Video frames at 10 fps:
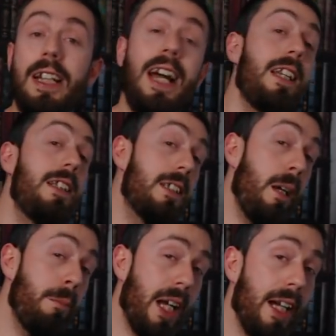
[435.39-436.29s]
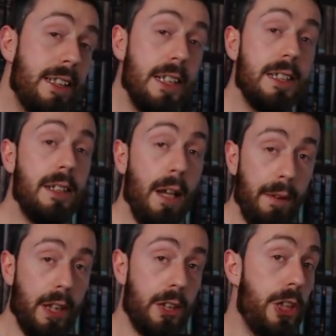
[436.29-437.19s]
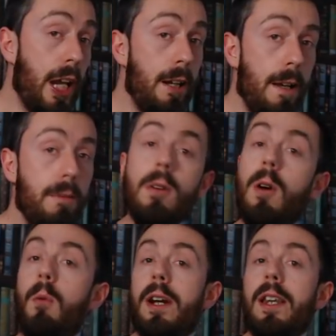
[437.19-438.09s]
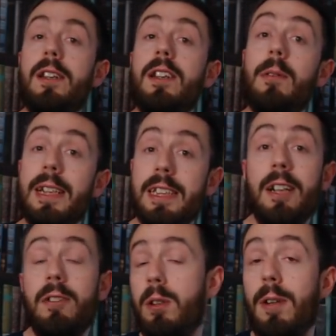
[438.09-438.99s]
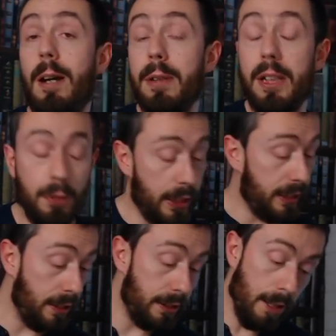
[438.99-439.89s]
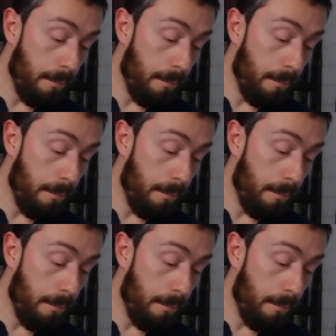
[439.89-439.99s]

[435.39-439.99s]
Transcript: and in some cases seventh gen if you've got one of the newer serial number devices.